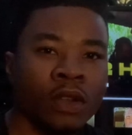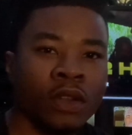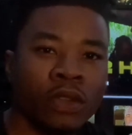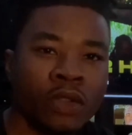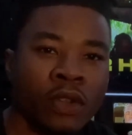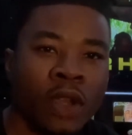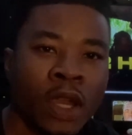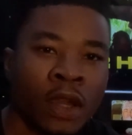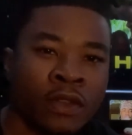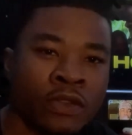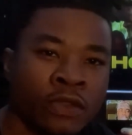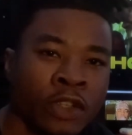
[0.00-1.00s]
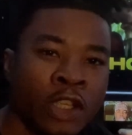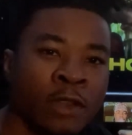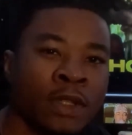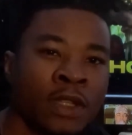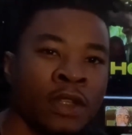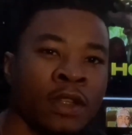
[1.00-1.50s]
Do you have dreams
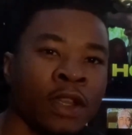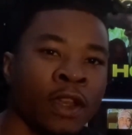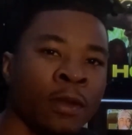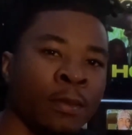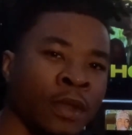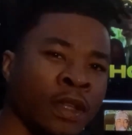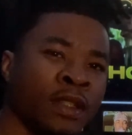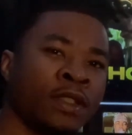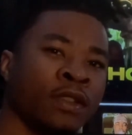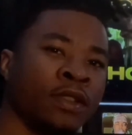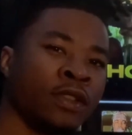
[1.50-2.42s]
and ambitions,